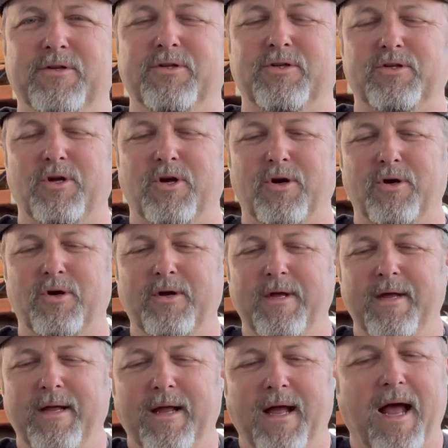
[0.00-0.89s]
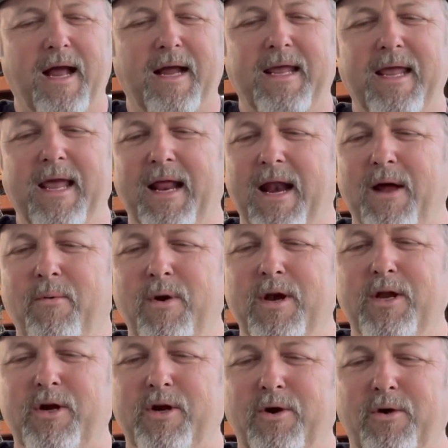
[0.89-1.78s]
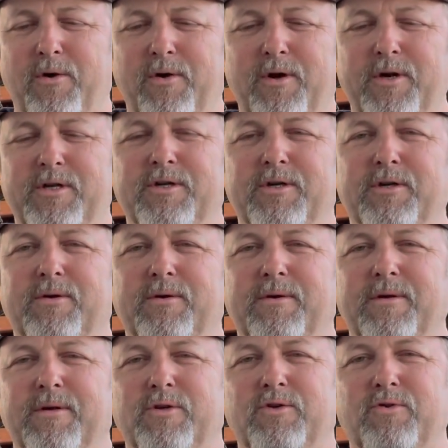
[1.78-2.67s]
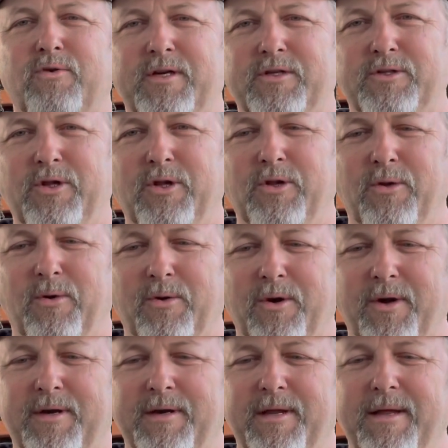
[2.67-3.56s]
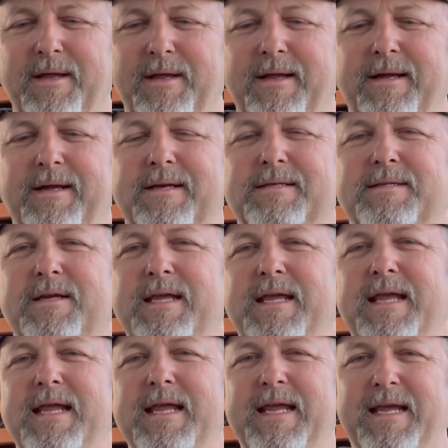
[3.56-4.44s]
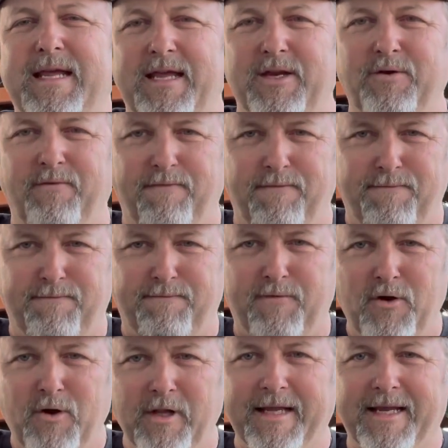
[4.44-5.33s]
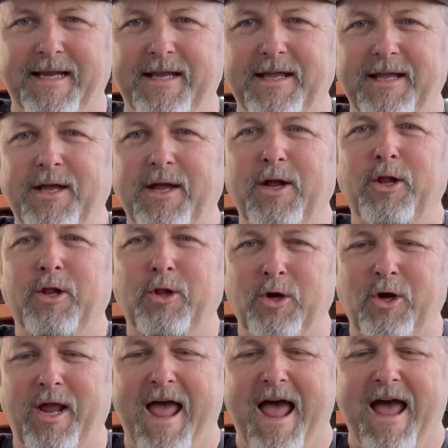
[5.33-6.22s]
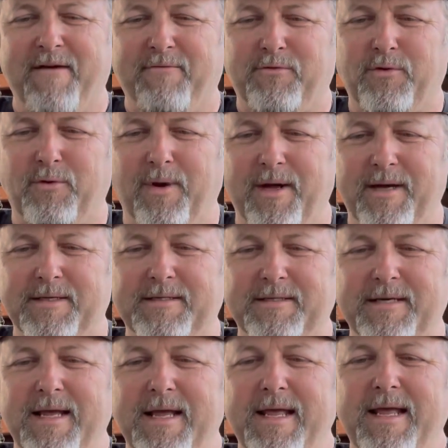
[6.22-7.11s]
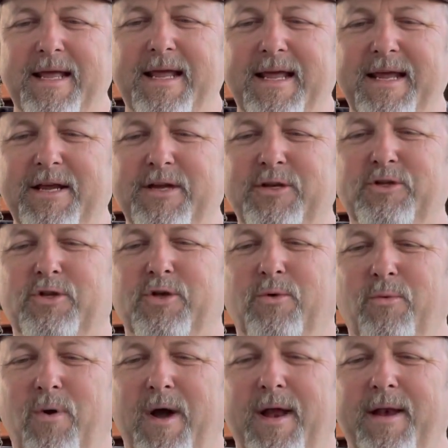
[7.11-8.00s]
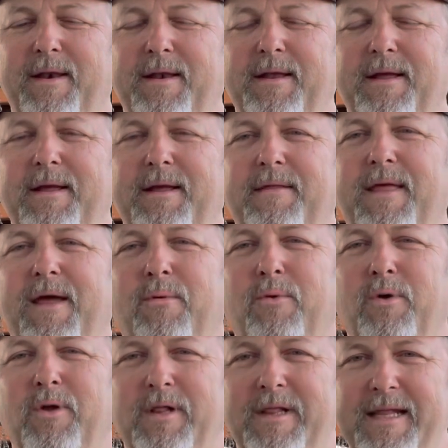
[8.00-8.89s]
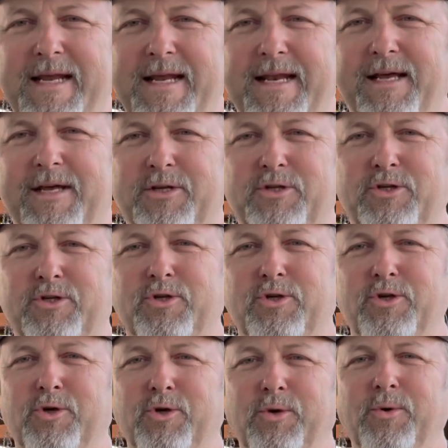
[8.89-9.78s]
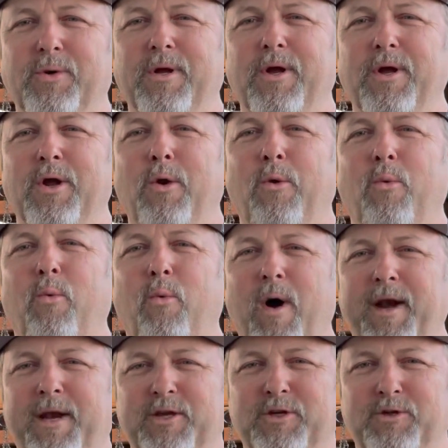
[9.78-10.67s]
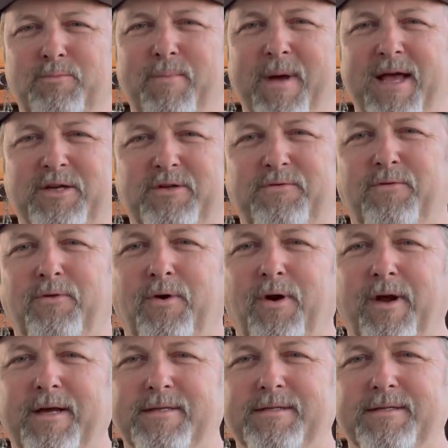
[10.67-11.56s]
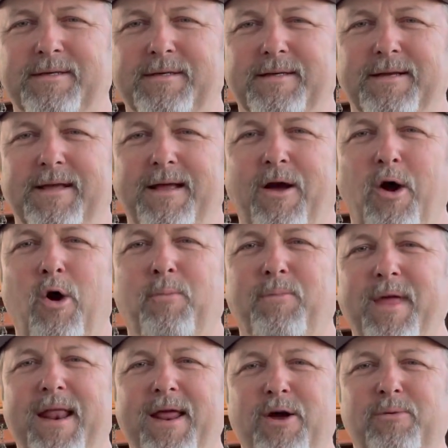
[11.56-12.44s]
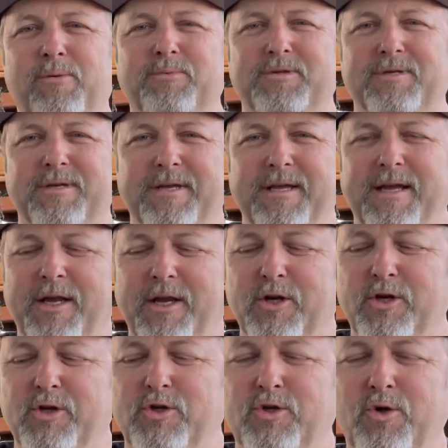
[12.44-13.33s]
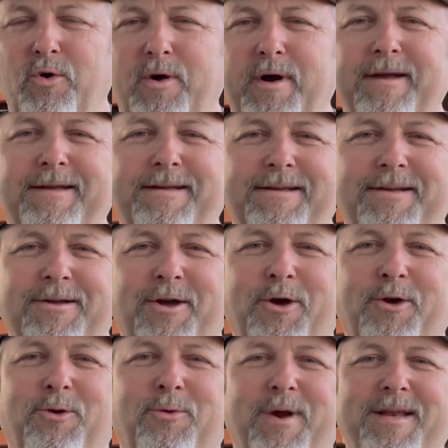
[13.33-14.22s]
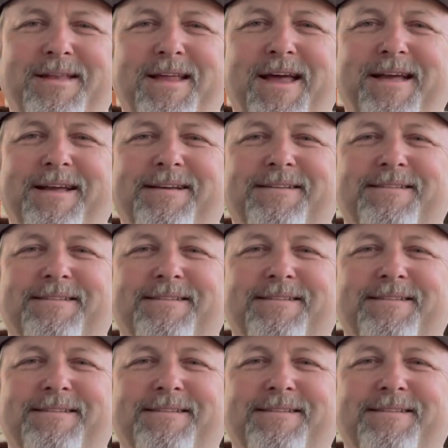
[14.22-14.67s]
And so, again, I want to encourage you, trust the Lord, because He can fully look after us. He's the one that will lead us to what is best for us. Hope that helps. Enjoy a great day.